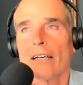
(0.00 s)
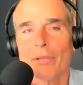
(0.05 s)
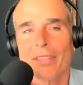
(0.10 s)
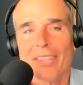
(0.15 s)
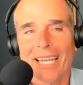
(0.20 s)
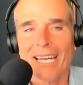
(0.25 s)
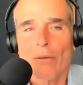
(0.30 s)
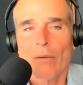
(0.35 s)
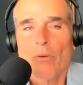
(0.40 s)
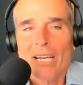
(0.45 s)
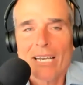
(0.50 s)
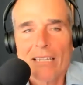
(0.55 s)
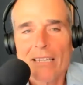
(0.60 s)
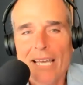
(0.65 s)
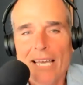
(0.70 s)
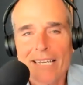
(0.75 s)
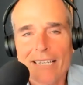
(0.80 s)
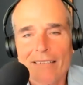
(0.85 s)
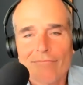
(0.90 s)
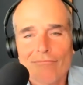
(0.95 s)
but then I want to
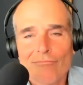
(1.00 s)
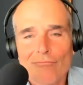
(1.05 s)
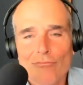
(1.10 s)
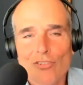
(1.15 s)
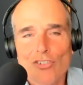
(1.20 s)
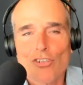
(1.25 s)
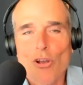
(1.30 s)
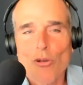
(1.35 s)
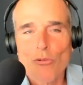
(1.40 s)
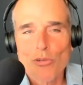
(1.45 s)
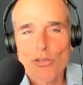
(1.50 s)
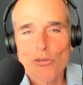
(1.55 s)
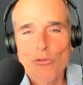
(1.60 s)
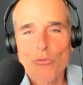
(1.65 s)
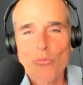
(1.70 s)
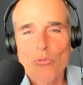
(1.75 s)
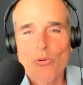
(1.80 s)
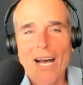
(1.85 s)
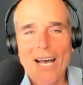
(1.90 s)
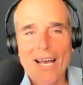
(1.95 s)
like show
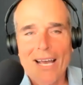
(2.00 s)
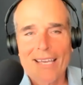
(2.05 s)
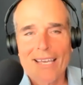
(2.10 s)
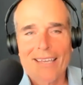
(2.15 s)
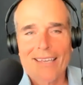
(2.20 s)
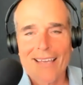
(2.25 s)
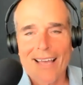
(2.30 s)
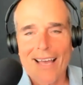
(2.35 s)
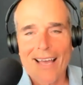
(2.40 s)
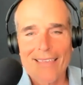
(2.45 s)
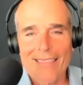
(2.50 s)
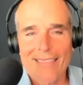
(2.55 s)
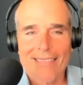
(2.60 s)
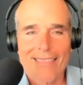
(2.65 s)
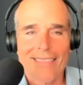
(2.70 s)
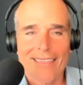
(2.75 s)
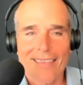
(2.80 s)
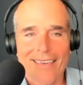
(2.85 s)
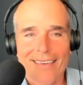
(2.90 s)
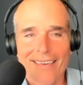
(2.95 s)
you why I
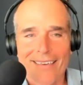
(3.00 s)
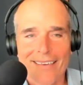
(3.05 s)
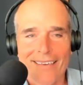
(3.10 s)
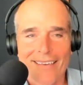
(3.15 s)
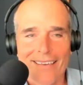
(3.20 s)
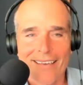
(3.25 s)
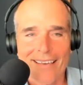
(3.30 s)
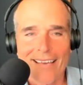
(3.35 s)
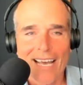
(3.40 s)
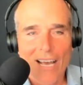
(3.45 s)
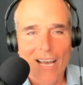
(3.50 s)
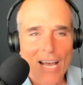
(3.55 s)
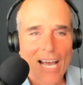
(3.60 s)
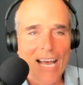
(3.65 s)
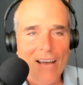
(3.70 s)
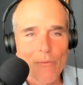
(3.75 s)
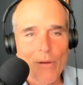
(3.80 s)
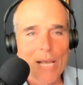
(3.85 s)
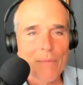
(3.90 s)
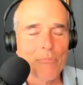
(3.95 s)
think
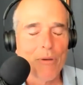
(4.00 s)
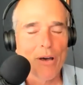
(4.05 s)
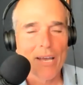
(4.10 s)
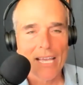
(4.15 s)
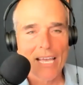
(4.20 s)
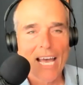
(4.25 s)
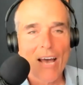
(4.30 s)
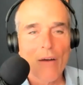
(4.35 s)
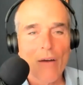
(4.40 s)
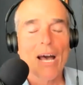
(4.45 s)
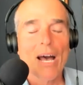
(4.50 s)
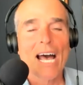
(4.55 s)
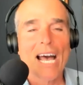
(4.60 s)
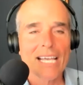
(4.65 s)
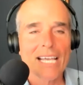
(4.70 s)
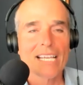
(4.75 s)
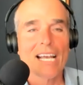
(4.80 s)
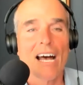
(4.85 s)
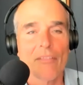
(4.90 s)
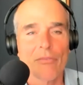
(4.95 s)
uh, how I buy, how
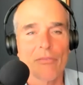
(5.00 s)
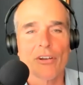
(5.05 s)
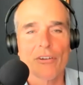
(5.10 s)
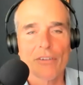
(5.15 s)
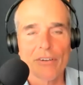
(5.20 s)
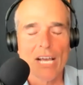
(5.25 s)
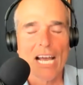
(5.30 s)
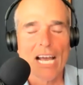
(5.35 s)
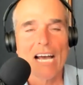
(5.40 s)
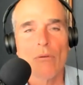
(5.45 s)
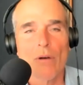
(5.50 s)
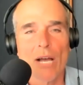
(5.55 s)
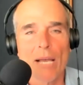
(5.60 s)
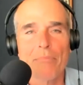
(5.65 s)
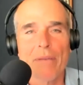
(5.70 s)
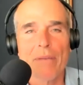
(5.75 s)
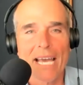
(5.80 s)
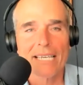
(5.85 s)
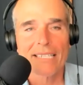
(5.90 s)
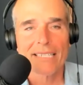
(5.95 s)
I got there and how
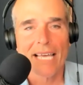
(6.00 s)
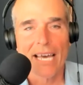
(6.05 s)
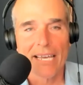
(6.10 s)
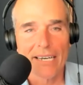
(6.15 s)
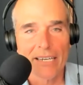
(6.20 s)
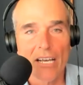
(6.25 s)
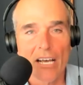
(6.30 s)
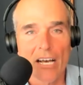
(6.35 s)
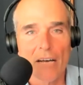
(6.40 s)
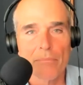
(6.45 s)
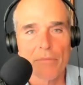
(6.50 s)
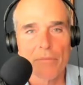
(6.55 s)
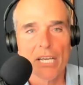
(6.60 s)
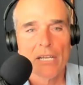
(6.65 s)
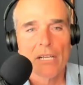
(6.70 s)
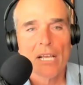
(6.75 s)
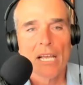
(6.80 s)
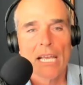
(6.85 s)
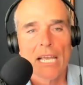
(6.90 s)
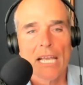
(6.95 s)
I back that up
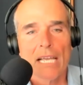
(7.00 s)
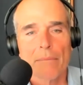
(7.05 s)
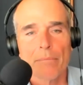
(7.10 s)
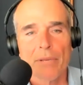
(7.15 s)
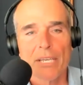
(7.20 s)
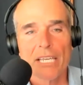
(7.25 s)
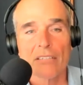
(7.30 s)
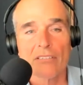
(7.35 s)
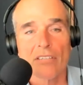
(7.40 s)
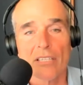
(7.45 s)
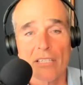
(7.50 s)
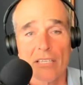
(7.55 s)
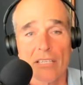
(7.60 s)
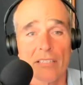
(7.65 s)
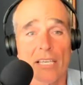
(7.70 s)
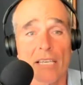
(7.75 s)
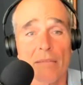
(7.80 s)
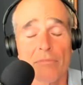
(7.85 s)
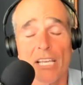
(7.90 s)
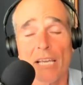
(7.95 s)
because at
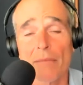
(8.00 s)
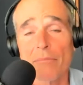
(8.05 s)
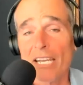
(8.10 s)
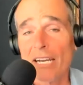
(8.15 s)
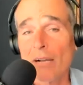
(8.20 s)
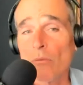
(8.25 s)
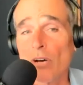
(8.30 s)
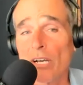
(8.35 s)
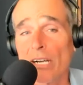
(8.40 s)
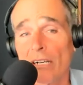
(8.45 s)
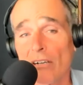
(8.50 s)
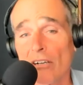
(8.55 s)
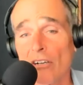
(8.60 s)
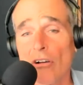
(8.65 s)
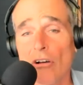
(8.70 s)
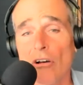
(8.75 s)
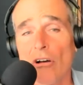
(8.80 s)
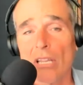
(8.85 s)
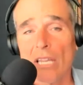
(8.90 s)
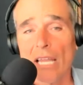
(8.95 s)
the same time then I want
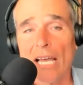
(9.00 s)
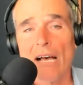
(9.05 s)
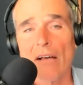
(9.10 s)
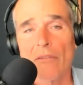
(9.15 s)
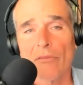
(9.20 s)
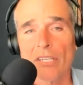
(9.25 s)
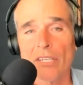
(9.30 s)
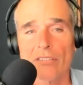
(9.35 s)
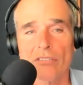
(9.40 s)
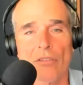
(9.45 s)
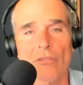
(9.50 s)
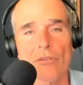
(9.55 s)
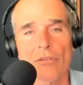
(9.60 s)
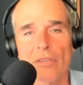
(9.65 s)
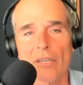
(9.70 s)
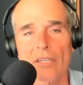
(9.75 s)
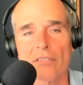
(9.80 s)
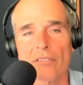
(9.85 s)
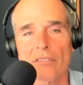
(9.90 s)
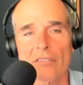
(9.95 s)
to call out these
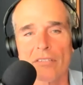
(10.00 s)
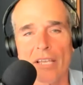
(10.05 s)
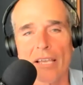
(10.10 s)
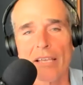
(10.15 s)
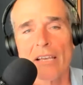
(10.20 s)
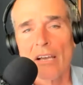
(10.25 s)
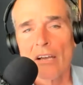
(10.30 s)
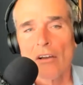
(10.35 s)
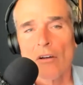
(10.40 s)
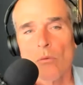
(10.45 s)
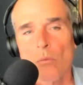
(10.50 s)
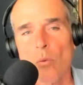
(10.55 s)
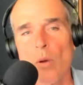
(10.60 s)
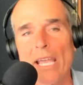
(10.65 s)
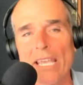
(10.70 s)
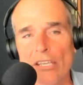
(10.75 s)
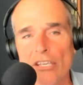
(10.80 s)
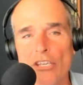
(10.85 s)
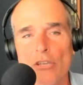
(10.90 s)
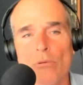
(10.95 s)
other things and say,
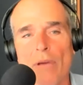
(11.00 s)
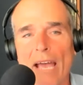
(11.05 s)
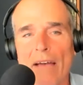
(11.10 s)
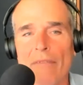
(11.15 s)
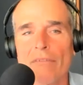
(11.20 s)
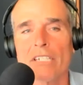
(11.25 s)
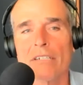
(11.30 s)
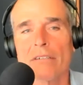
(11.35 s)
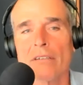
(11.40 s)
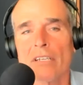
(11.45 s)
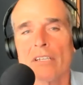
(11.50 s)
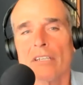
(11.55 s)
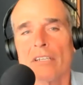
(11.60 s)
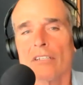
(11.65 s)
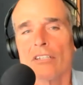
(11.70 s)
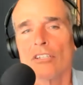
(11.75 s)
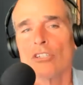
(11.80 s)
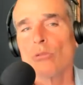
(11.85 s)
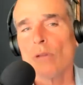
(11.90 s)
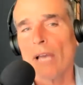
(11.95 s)
"Wait, you haven't
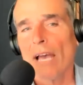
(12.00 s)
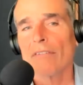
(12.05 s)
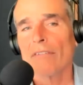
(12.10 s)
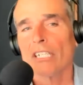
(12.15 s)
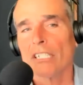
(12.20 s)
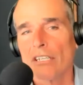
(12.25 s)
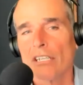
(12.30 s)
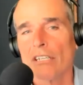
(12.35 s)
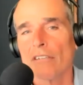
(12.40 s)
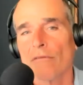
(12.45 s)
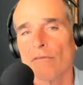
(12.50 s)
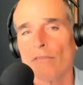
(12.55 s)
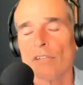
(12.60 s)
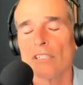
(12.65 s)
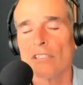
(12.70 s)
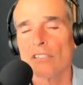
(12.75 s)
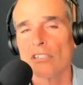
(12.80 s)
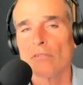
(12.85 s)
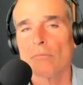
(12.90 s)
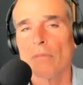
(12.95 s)
you haven't
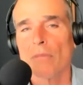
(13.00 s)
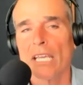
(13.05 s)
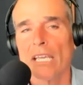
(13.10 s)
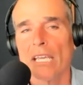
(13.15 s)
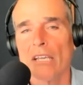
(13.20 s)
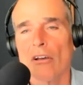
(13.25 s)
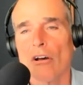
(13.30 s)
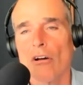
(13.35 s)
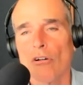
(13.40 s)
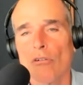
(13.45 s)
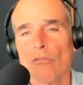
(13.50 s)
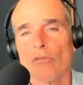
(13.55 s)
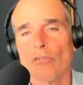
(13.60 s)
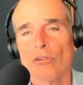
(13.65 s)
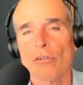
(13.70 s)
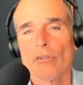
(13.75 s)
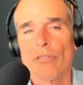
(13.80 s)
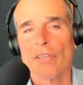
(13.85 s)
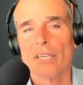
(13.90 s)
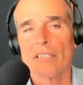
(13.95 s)
convinced me
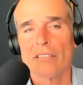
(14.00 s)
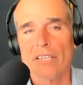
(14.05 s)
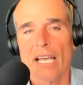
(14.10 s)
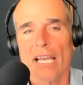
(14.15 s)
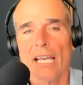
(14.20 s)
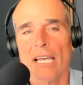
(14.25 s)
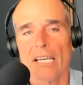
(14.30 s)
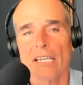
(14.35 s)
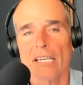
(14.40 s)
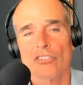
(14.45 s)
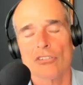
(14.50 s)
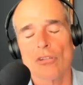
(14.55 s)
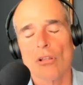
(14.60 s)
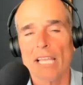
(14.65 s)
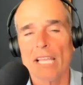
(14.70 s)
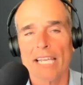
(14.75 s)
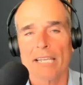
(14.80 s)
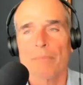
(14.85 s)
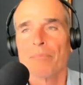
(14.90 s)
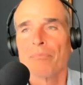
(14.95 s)
over this edge."
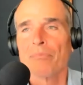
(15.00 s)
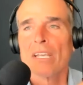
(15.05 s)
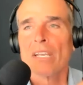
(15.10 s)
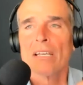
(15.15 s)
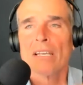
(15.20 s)
So like